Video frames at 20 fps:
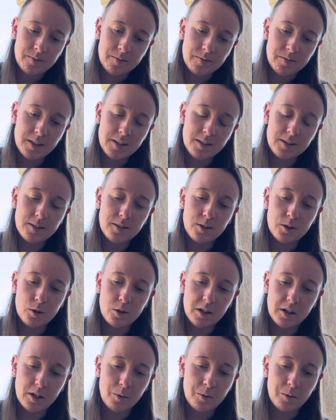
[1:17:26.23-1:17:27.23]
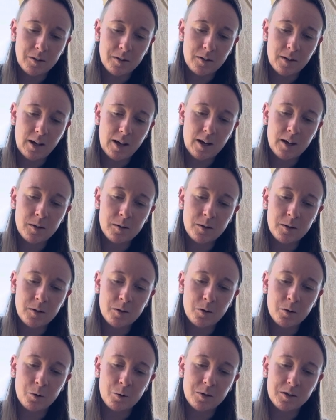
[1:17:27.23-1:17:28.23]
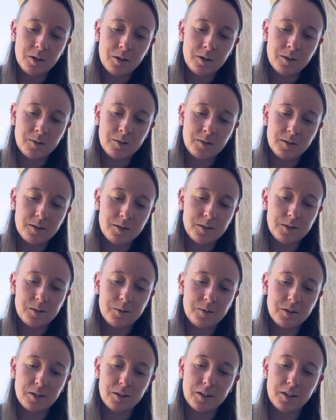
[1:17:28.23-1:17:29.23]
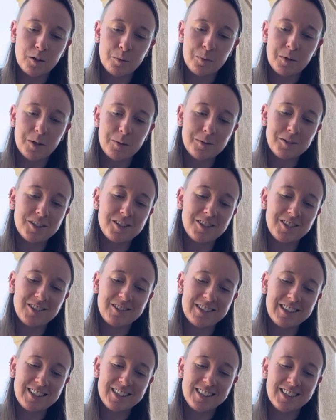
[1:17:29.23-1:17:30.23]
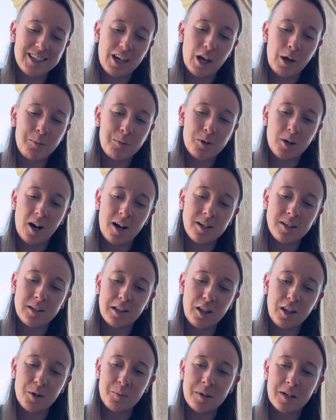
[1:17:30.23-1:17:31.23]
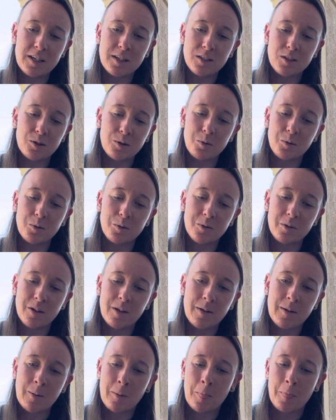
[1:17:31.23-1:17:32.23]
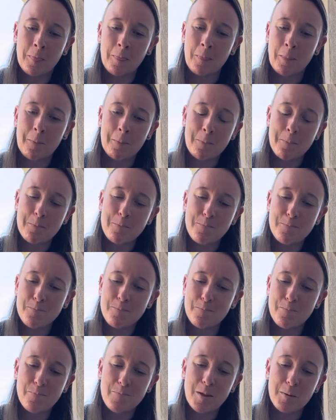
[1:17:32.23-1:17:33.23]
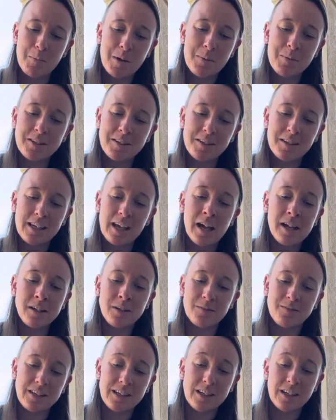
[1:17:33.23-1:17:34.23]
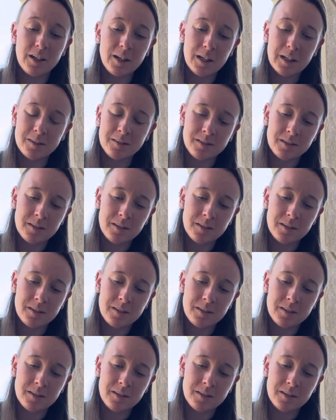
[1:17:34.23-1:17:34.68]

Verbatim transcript: This is a tricky one. I don't know what the universe is really going to be able to do with this. I'm trying to limit it to maybe to the end of the year.